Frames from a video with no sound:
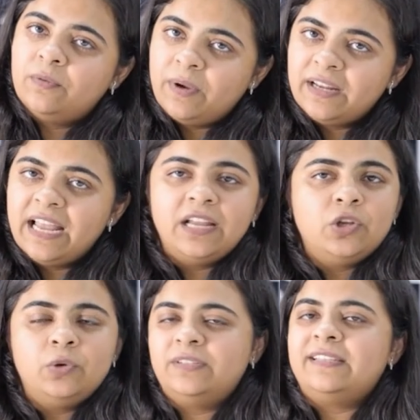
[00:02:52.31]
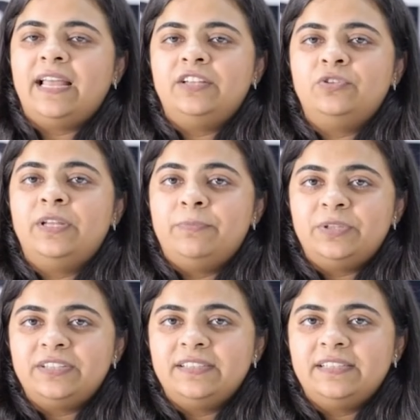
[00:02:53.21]
While NO is naturally
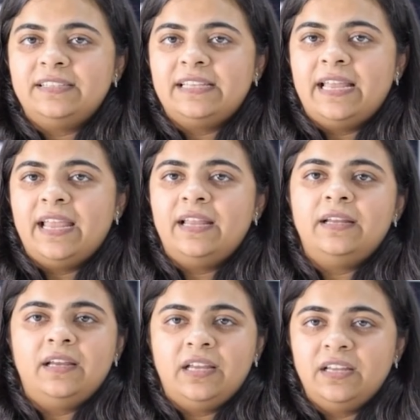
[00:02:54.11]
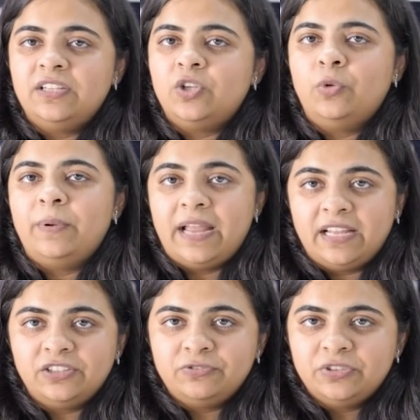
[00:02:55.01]
present in the air, human
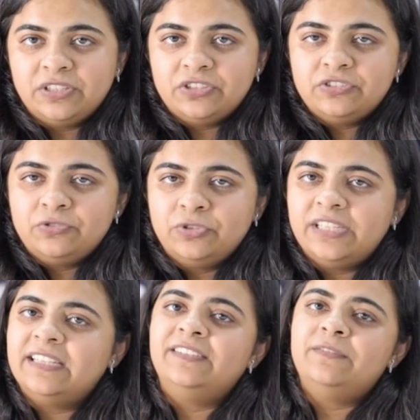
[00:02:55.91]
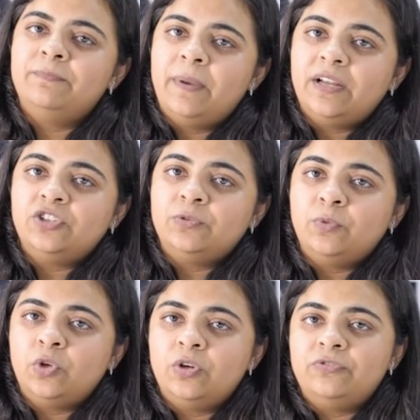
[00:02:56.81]
activities release much
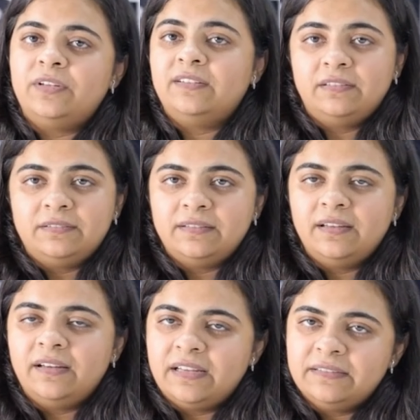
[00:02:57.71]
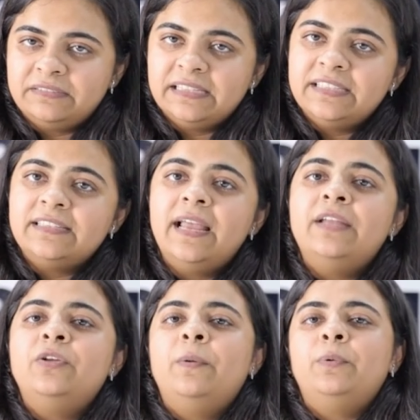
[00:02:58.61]
more of it. This
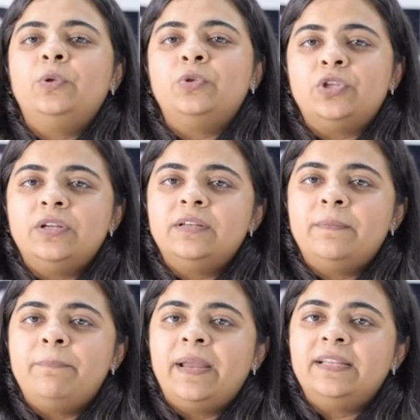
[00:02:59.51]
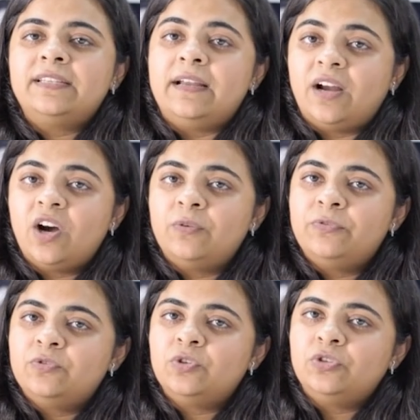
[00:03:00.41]
extra pollution makes it
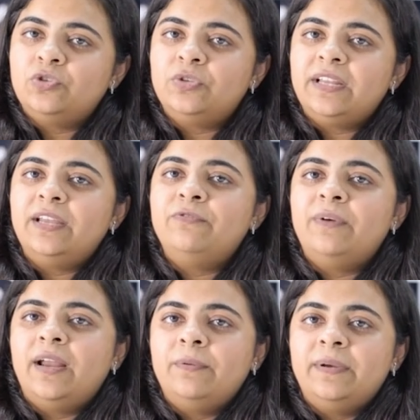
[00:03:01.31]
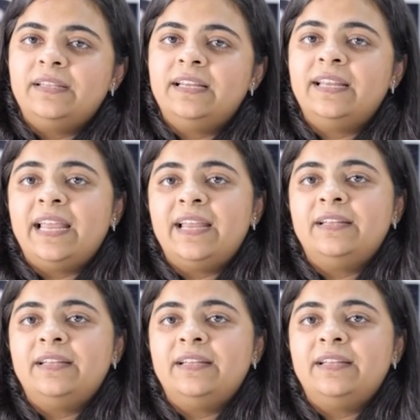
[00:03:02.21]
harmful to the environment and health.